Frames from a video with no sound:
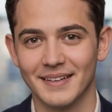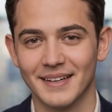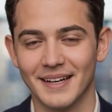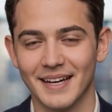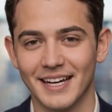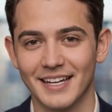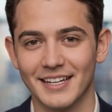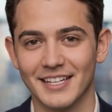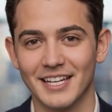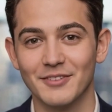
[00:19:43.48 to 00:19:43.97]

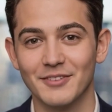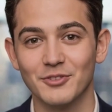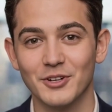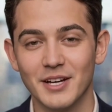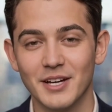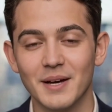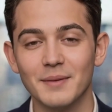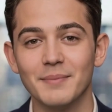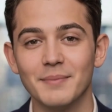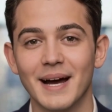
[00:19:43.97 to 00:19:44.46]
and never
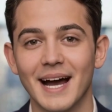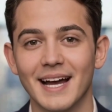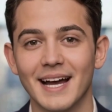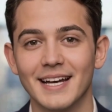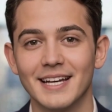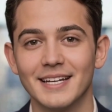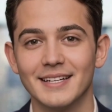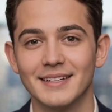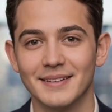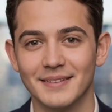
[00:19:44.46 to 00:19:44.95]
come
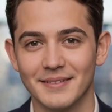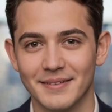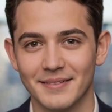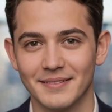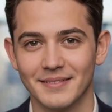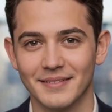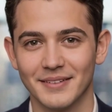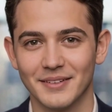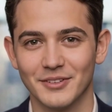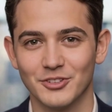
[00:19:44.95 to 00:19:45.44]
back.
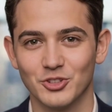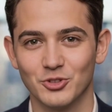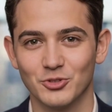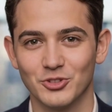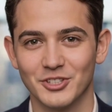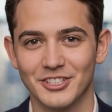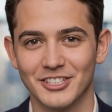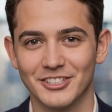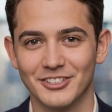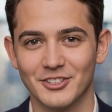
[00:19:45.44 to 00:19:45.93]

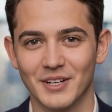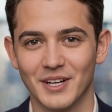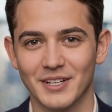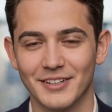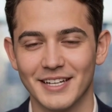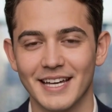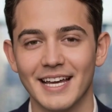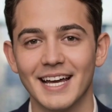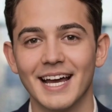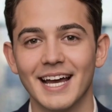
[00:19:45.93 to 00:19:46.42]
Unity thought
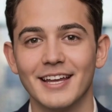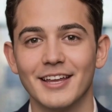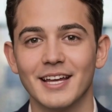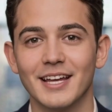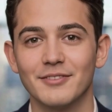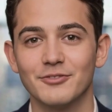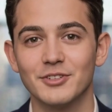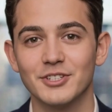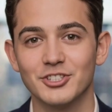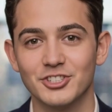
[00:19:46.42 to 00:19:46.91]
they had
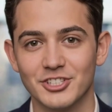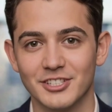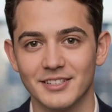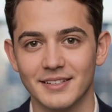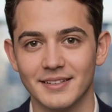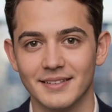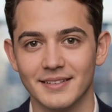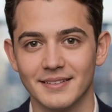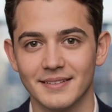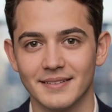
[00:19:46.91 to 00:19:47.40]
leverage.
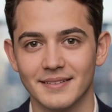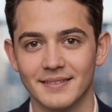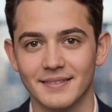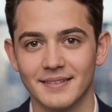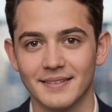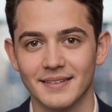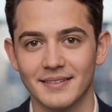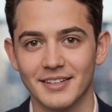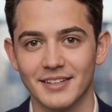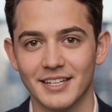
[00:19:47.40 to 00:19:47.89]

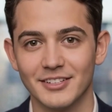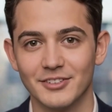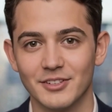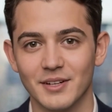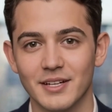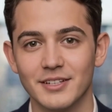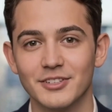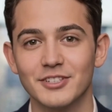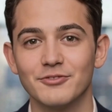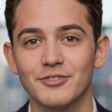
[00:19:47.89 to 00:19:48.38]
They
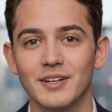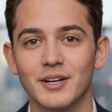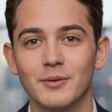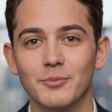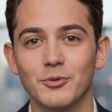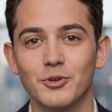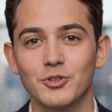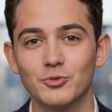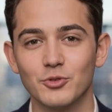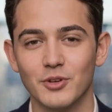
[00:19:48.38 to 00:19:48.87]
thought
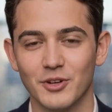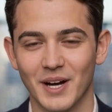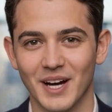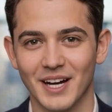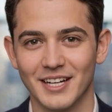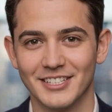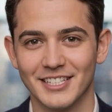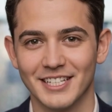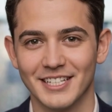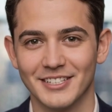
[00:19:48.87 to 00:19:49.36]
developers were
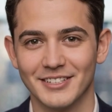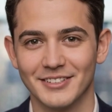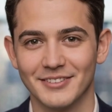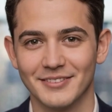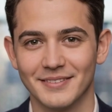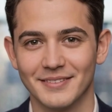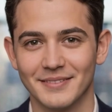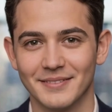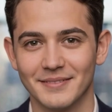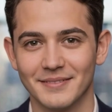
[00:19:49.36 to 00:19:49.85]
locked in.
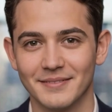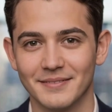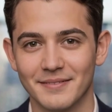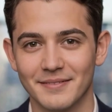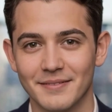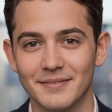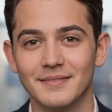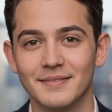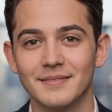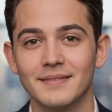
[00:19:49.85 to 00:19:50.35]

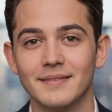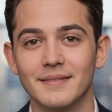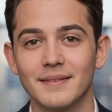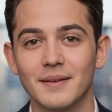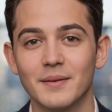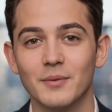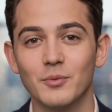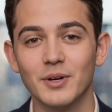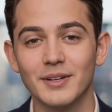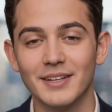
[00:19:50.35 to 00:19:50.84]

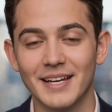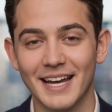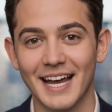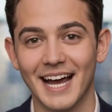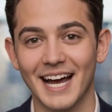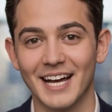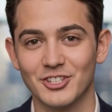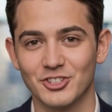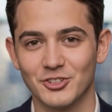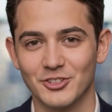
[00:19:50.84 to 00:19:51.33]
What they
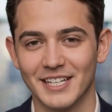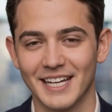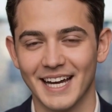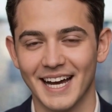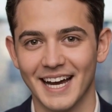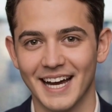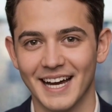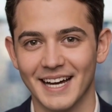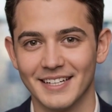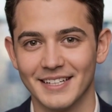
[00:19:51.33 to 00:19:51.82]
actually
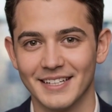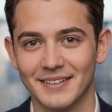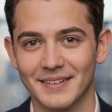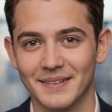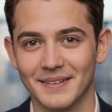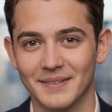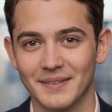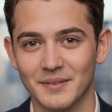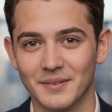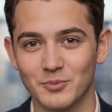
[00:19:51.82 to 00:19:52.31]
had
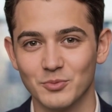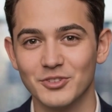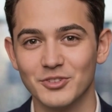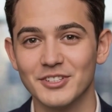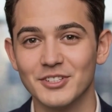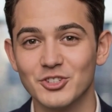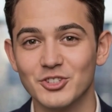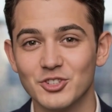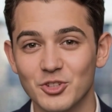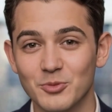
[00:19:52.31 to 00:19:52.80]
was
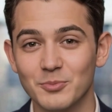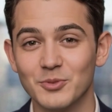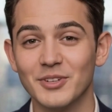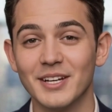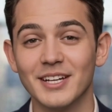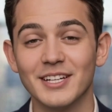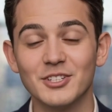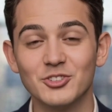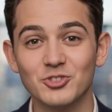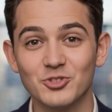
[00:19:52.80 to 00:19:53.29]

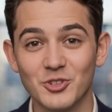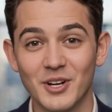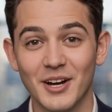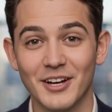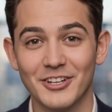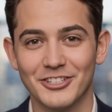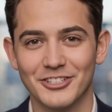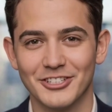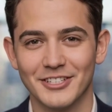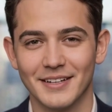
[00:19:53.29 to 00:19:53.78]
accumulated
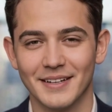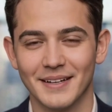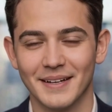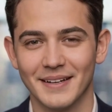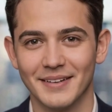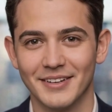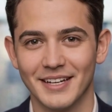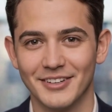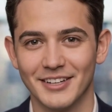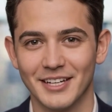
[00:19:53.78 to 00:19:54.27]
trust
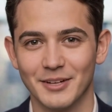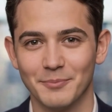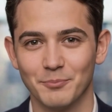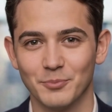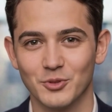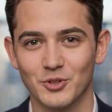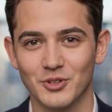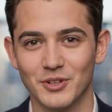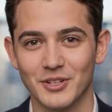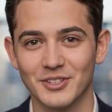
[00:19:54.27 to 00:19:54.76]
that they
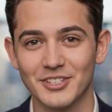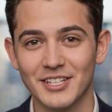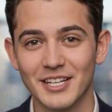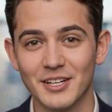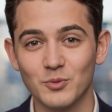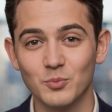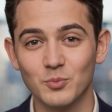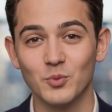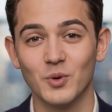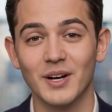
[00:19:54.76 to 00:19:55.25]
burned
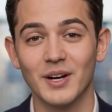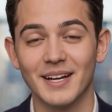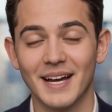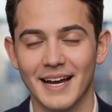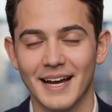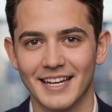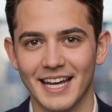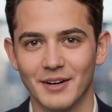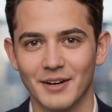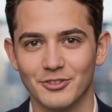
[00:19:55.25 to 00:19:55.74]
in one
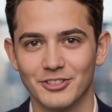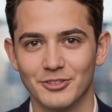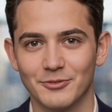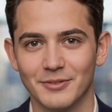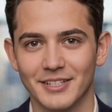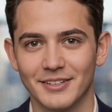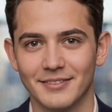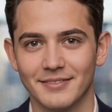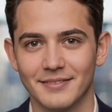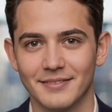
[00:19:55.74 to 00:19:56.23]
announcement.